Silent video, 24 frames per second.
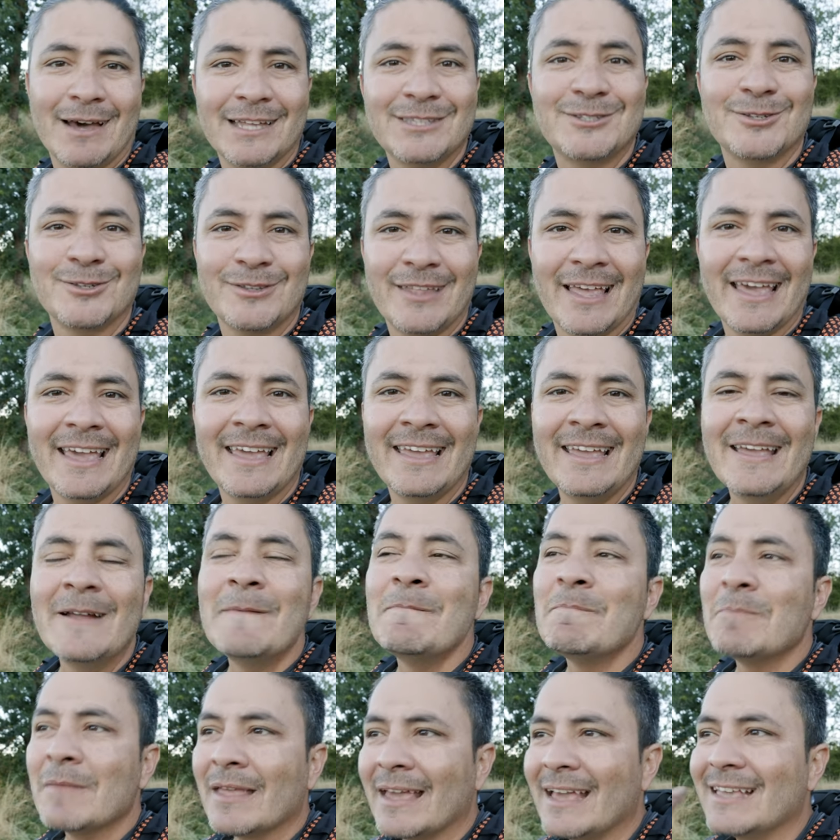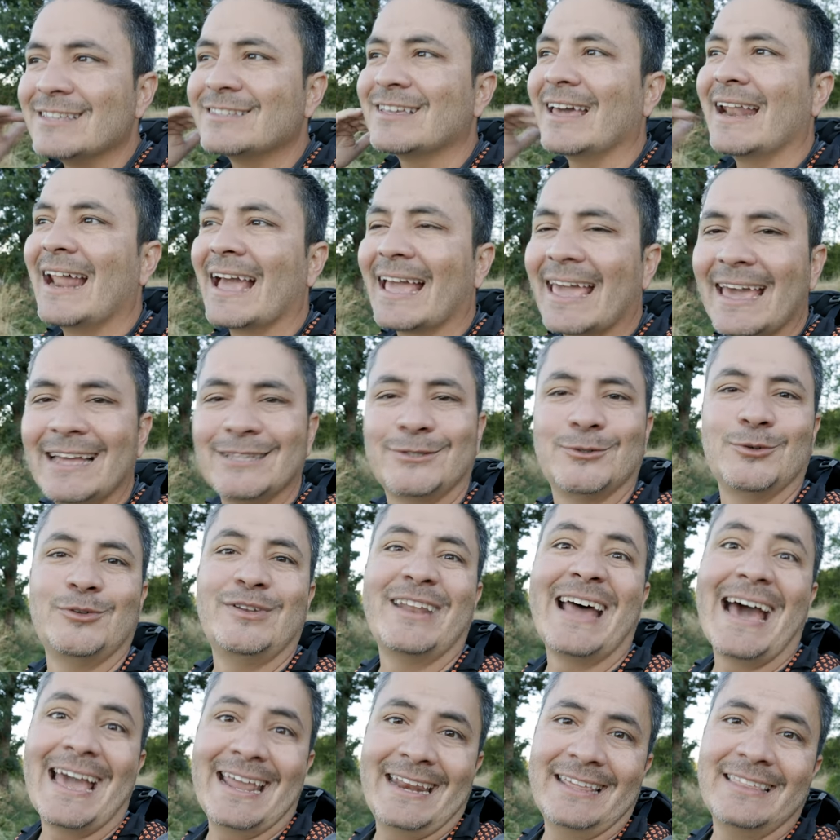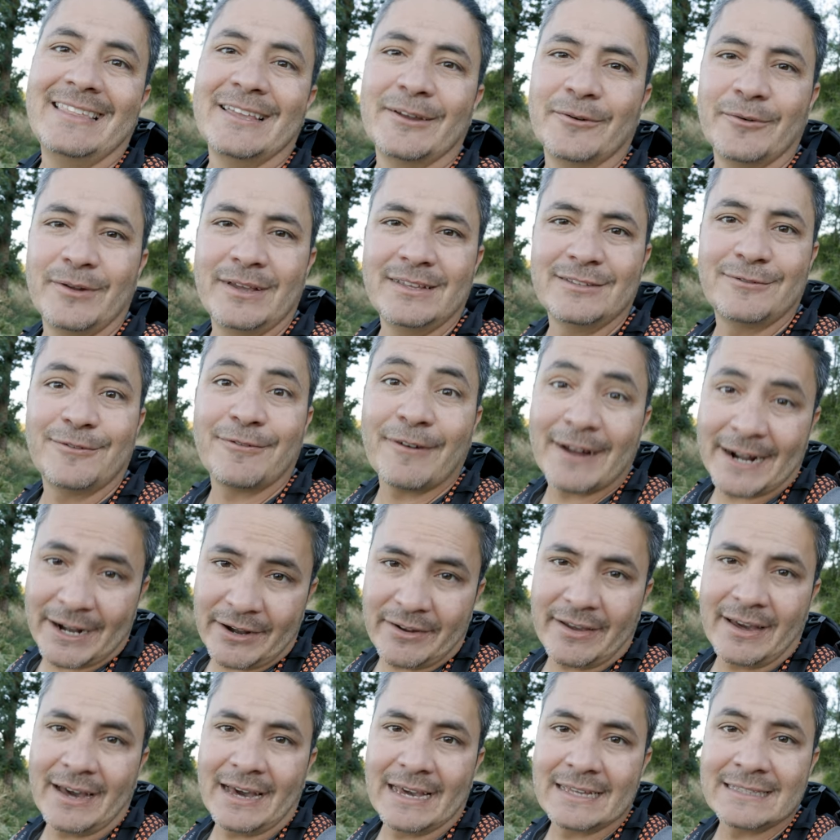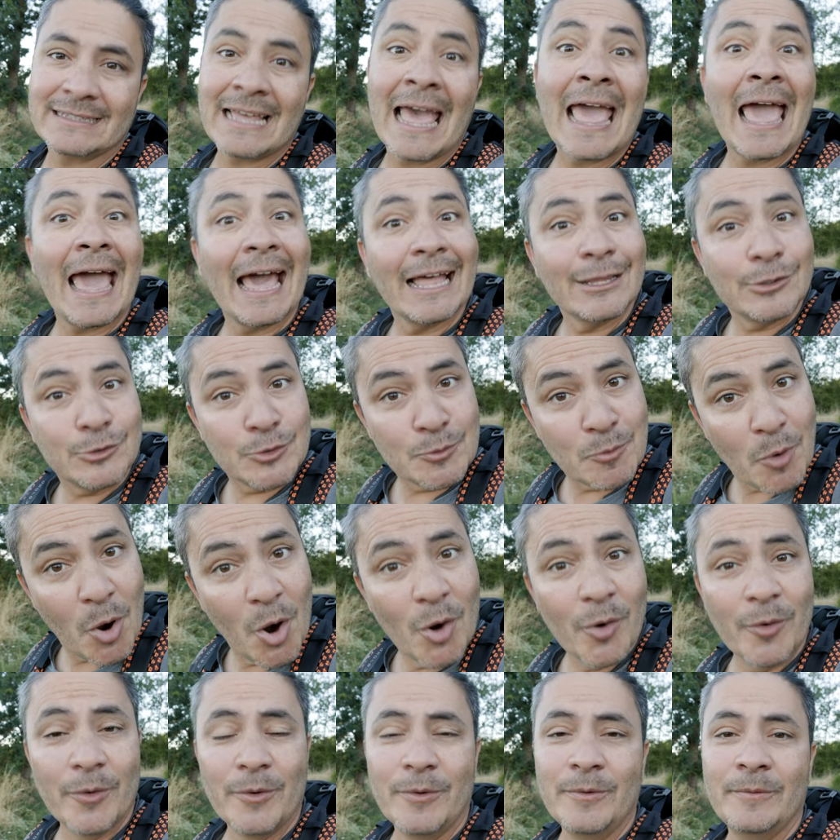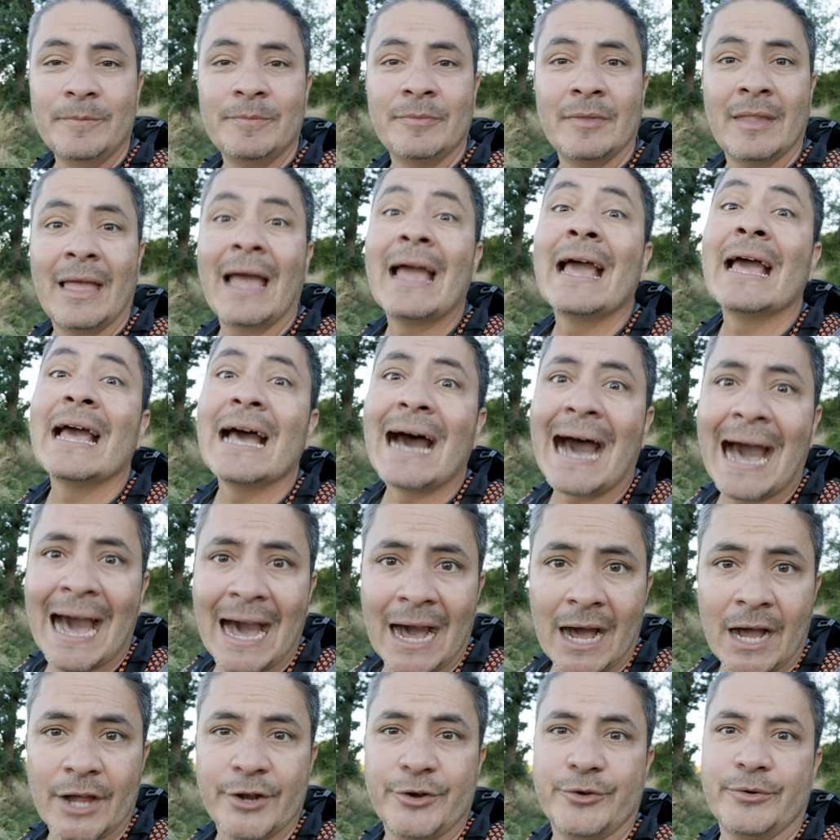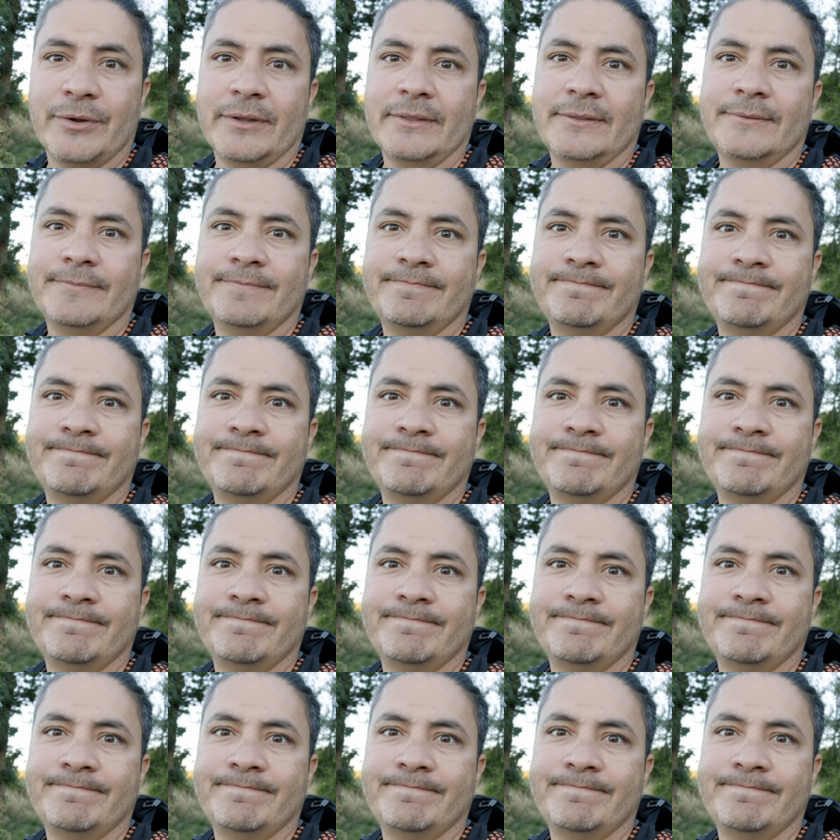But today, it's gonna get to 90 degrees Fahrenheit. And tomorrow, 100.